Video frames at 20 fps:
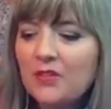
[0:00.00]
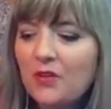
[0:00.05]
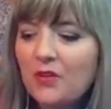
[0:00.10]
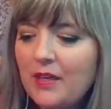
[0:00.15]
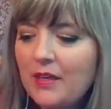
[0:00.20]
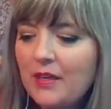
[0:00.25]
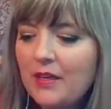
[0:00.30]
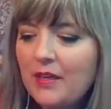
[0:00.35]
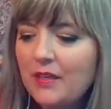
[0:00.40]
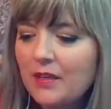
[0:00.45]

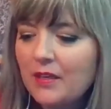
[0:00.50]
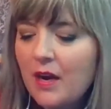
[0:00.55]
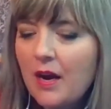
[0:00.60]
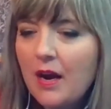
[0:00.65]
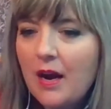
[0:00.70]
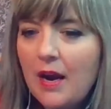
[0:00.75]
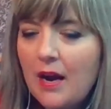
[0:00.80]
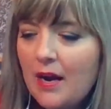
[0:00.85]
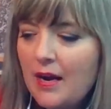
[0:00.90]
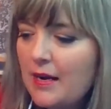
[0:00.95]
great.
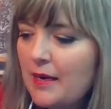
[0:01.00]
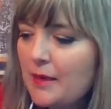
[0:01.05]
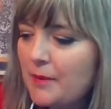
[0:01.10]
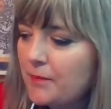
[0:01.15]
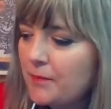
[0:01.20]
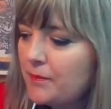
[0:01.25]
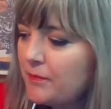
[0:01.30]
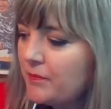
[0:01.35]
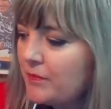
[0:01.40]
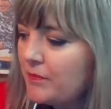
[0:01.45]

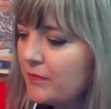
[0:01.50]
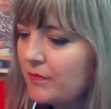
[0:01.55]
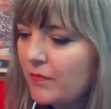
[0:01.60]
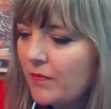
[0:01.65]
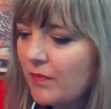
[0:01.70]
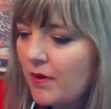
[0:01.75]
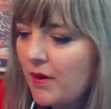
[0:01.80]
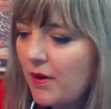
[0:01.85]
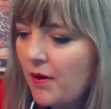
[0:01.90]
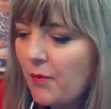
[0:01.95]

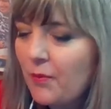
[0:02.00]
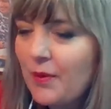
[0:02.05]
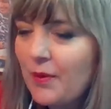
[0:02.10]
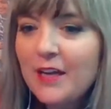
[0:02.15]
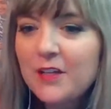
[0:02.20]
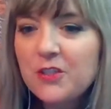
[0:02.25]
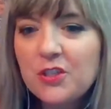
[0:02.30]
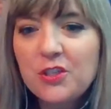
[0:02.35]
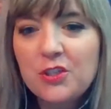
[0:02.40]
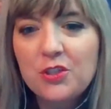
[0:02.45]
We
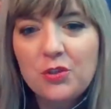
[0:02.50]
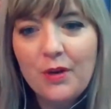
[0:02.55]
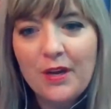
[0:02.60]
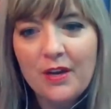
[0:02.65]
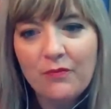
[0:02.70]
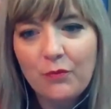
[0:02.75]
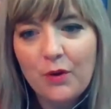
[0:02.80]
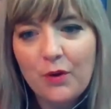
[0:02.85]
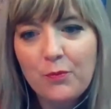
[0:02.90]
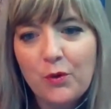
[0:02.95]
actually do
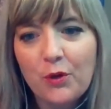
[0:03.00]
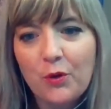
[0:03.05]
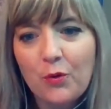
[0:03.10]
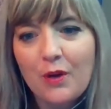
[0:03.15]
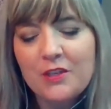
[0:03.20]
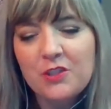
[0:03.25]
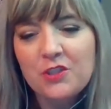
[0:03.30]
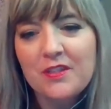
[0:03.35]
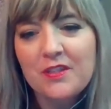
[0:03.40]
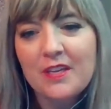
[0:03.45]
have one more
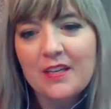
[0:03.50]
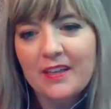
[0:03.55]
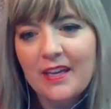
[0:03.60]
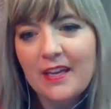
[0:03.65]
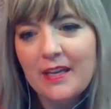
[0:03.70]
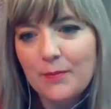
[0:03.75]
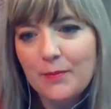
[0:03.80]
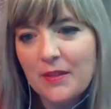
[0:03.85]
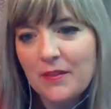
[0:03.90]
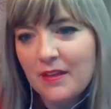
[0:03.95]
question that
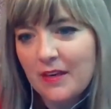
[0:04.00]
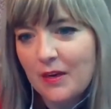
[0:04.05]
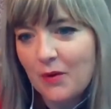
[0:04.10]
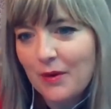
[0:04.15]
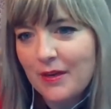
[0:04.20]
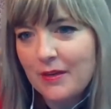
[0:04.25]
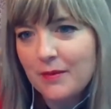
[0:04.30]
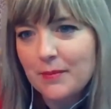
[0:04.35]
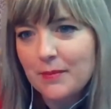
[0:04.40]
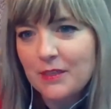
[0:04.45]
came in that I
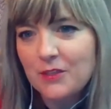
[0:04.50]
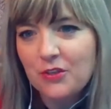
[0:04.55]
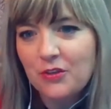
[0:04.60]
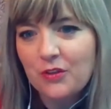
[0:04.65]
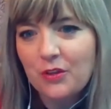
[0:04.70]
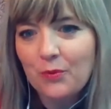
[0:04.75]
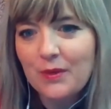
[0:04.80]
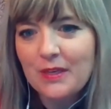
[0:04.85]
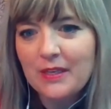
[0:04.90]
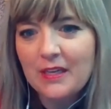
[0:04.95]
want to make sure
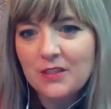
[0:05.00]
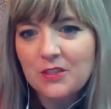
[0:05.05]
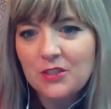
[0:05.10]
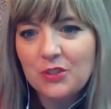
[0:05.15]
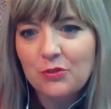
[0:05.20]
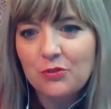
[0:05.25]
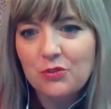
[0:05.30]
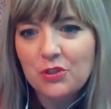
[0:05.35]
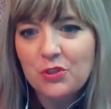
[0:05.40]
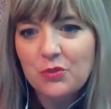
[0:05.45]
that we get
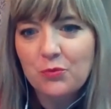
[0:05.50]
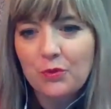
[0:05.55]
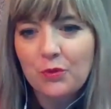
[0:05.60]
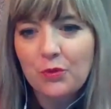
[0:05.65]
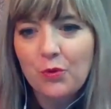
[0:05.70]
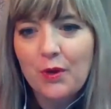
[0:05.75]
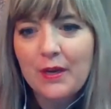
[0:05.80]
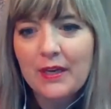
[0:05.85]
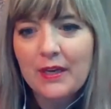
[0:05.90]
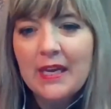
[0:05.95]
to just real
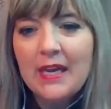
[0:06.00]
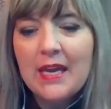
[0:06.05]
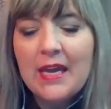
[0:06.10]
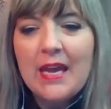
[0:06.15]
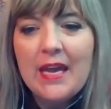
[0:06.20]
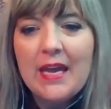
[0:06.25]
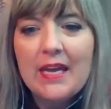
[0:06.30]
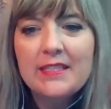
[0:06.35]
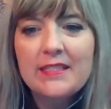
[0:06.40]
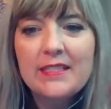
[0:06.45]
quick.
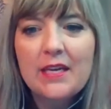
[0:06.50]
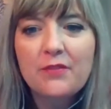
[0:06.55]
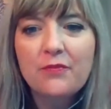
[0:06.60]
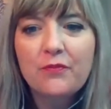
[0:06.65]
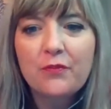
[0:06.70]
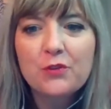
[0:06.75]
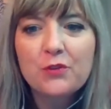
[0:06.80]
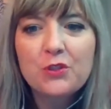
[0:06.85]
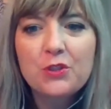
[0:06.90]
It said, for